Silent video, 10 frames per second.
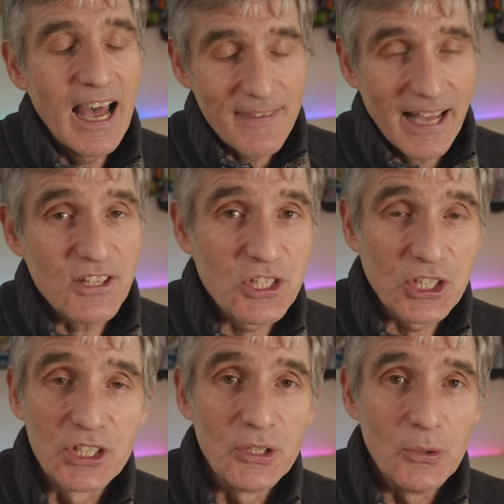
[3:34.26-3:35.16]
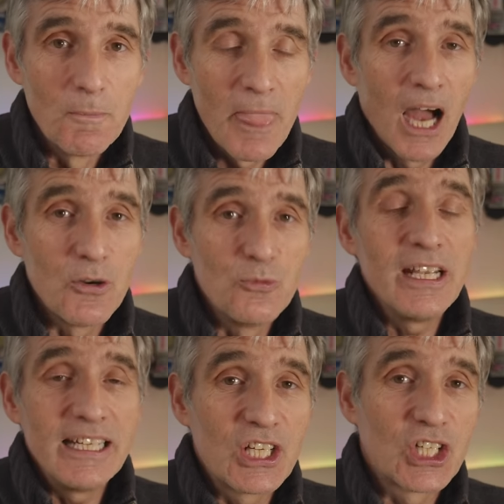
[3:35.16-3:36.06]
And that's true, I
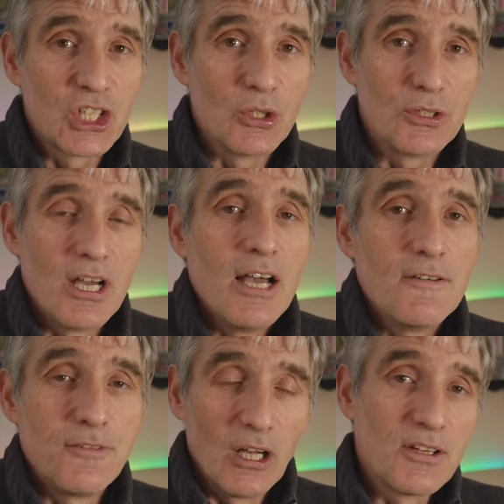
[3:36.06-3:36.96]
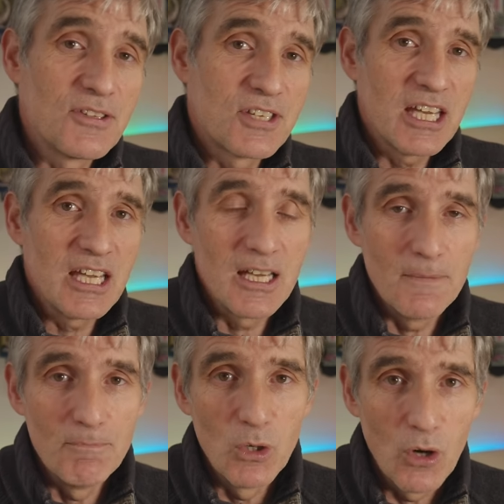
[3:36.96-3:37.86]
really should volunteer
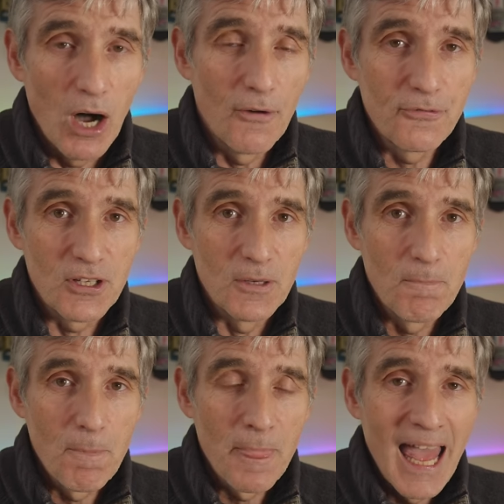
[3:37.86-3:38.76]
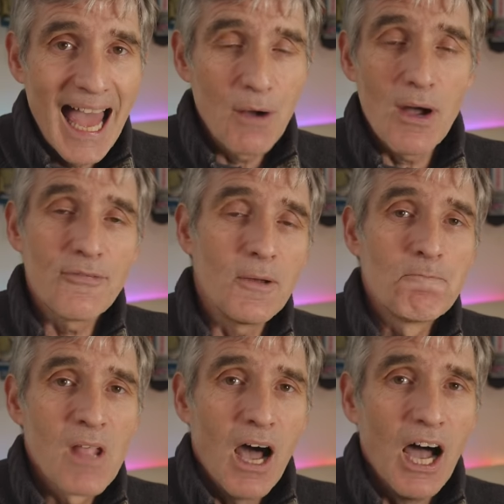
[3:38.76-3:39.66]
more often. However,
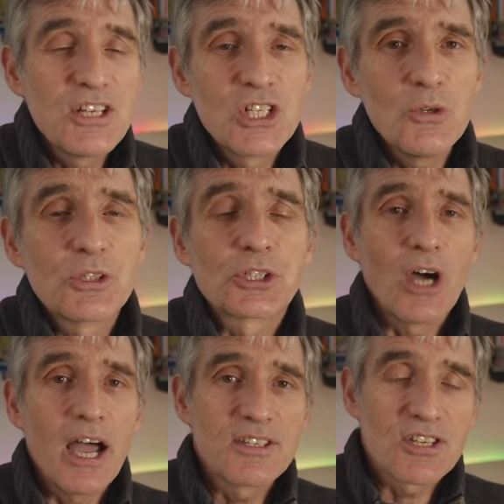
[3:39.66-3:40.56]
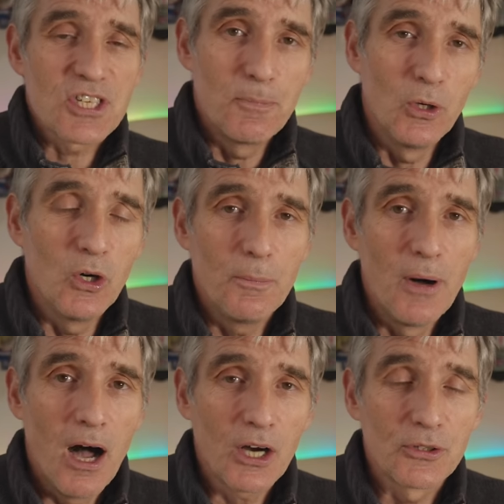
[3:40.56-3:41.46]
I do try to support
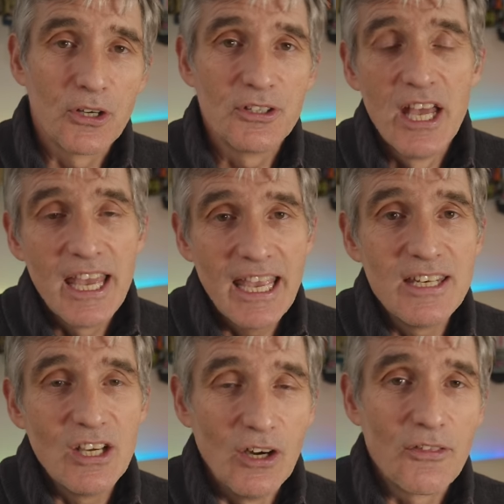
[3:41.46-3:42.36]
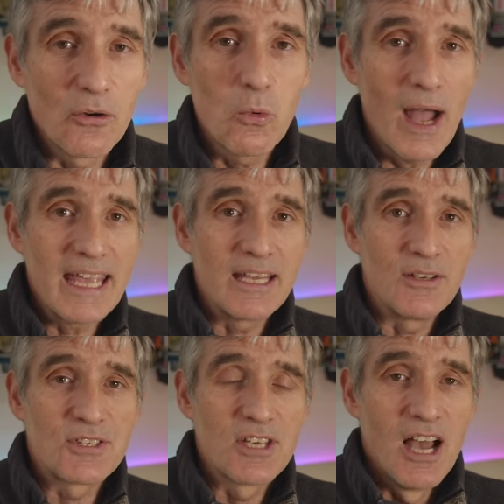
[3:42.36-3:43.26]
parkrun in other
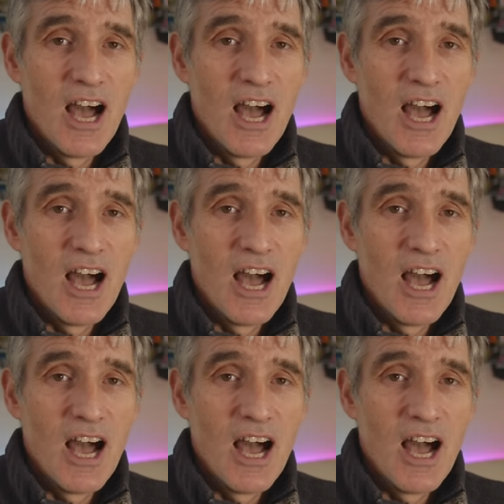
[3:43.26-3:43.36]
ways.